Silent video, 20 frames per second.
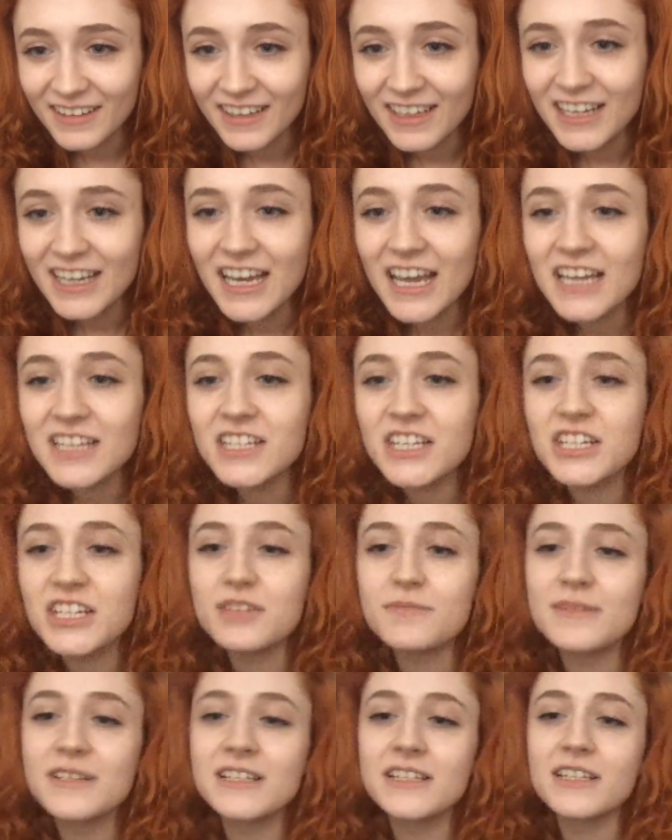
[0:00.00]
Education
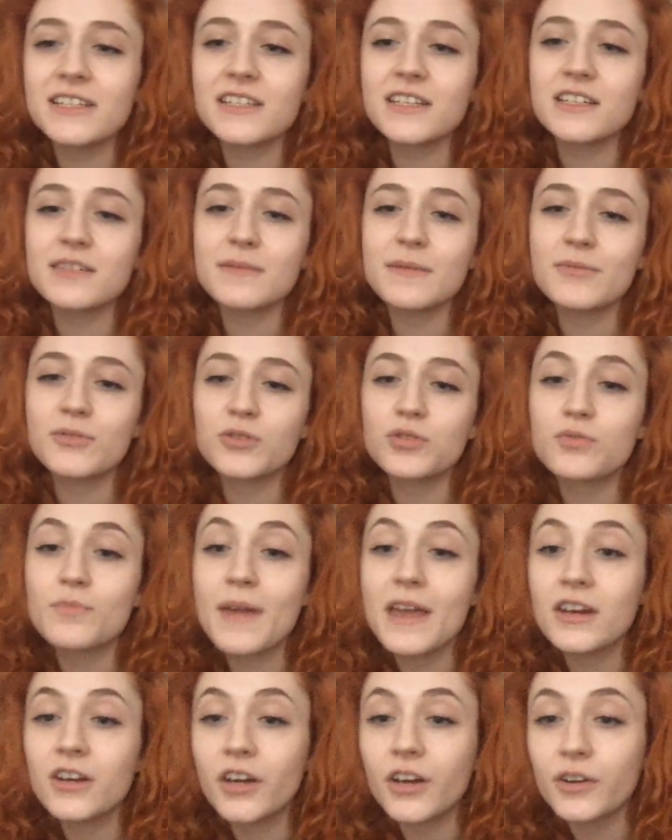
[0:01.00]
means listening to people you
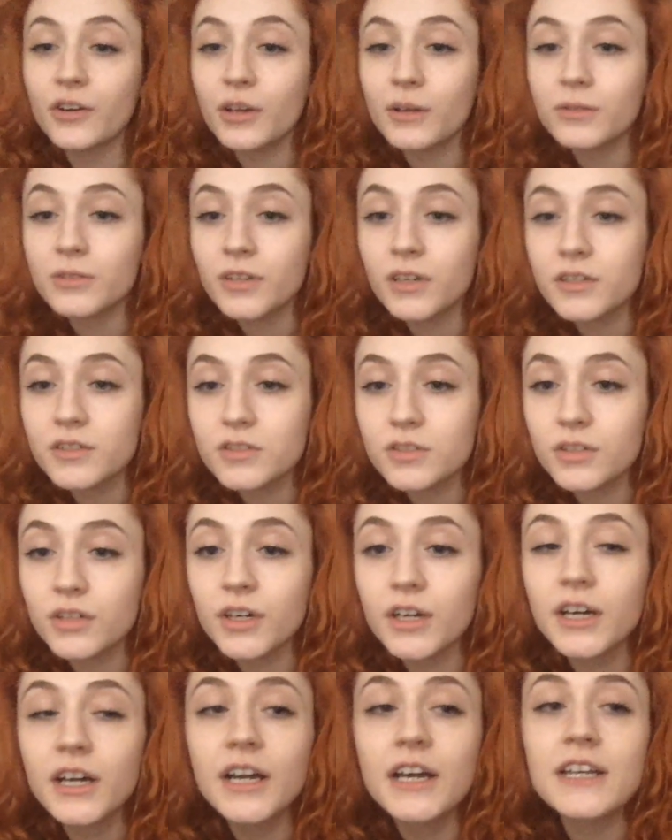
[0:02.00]
may not agree with. Also,
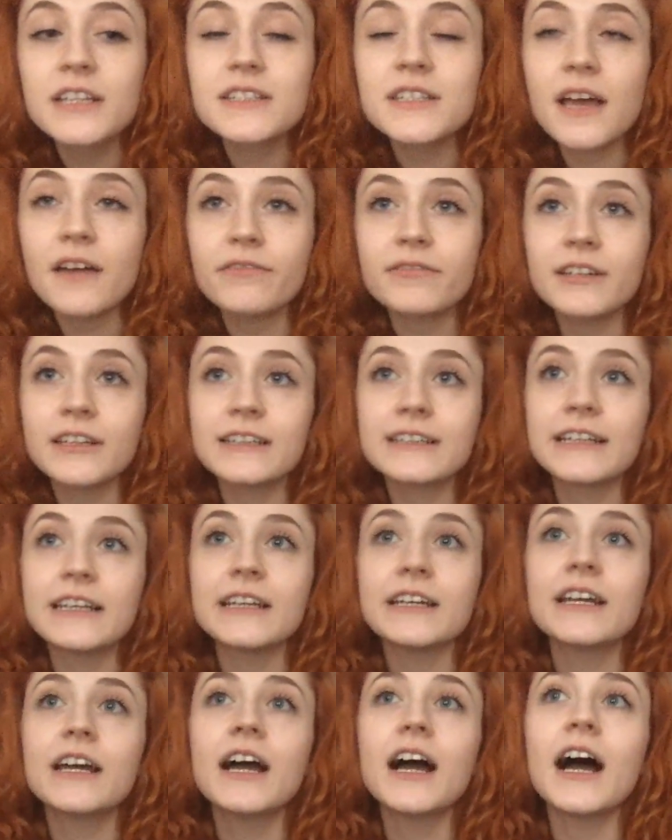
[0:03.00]

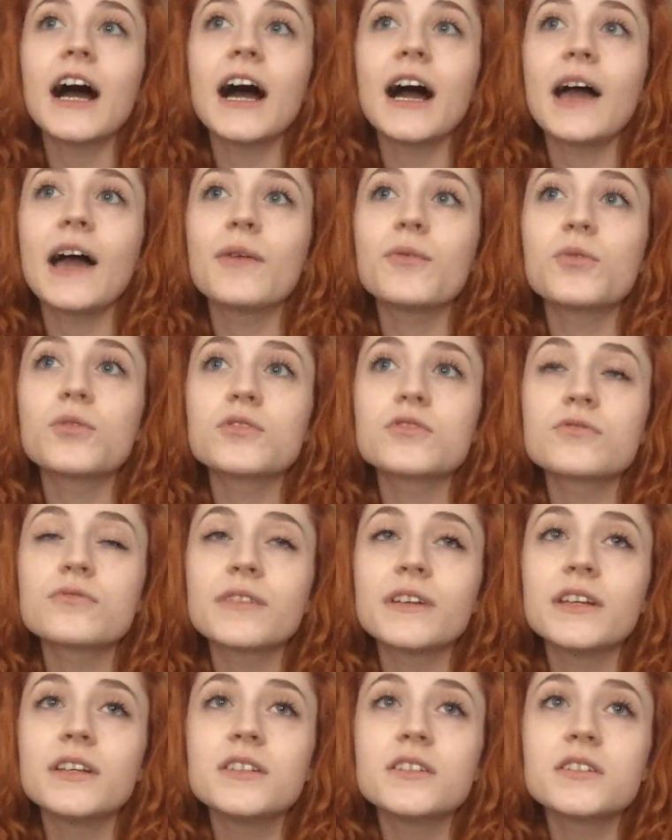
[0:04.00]
definitely, I want to
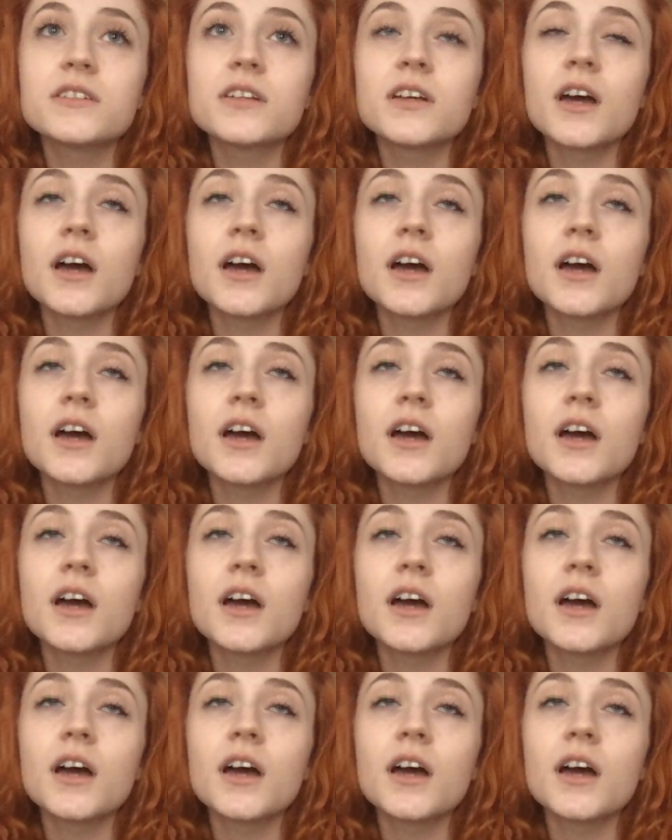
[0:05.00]
read